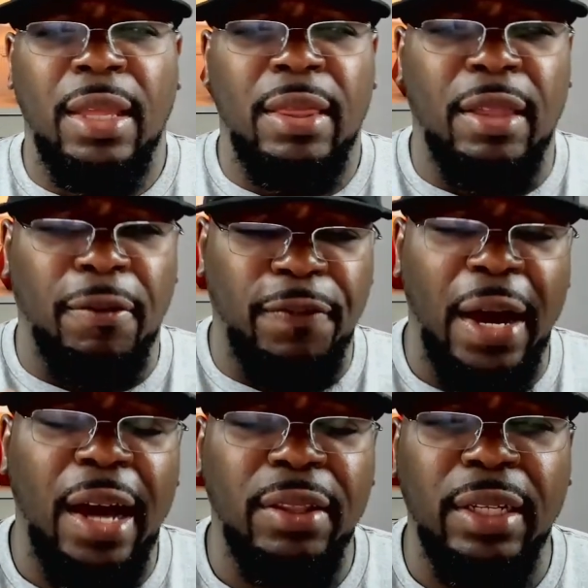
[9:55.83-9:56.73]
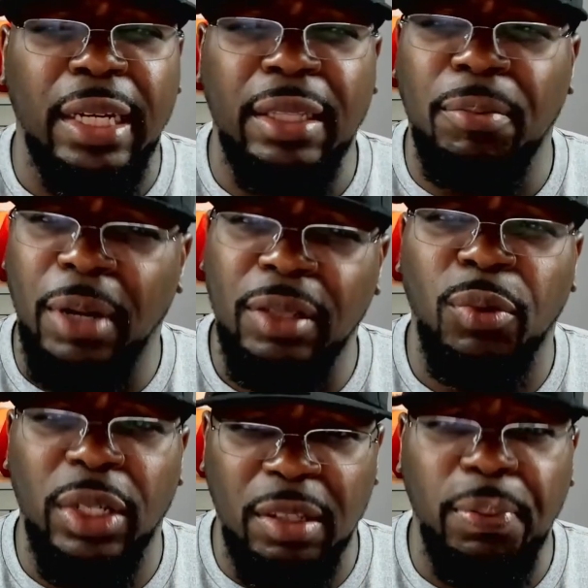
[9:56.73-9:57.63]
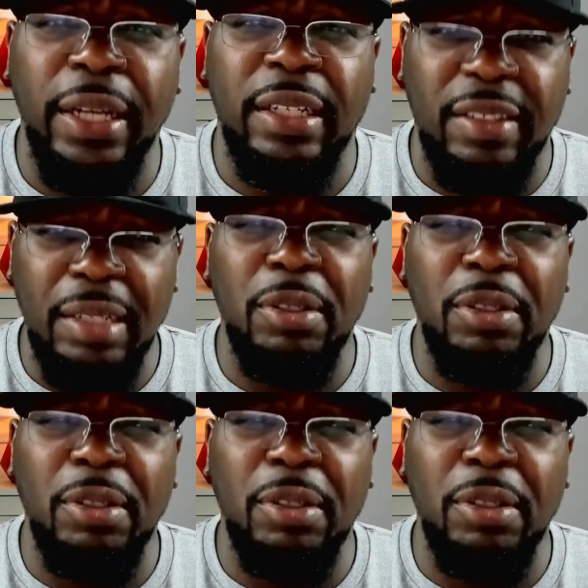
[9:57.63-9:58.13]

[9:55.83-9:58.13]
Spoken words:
the father and the mother, ones that play that